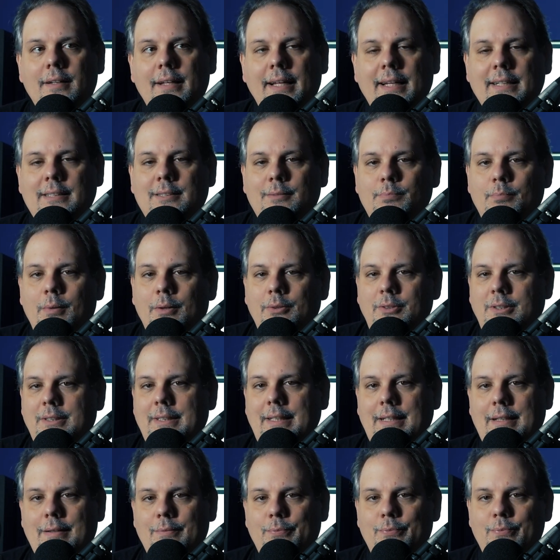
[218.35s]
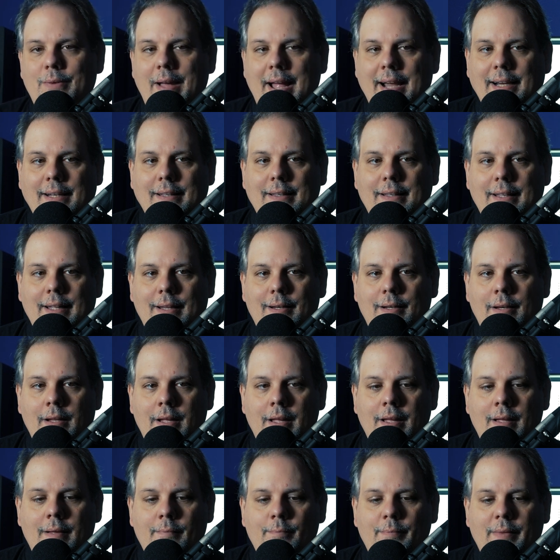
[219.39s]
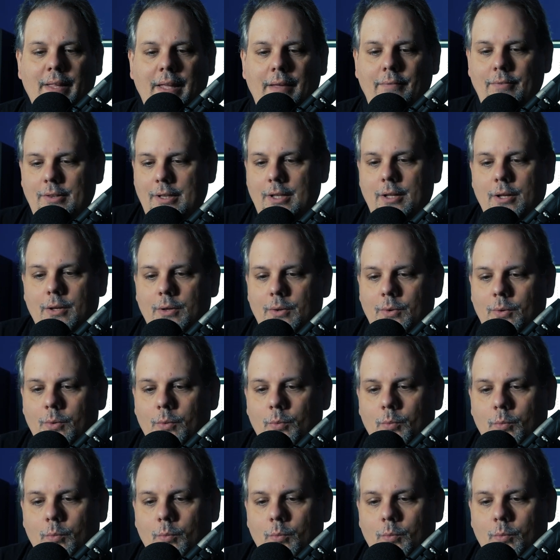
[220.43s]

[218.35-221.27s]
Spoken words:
it's mostly the fact that even though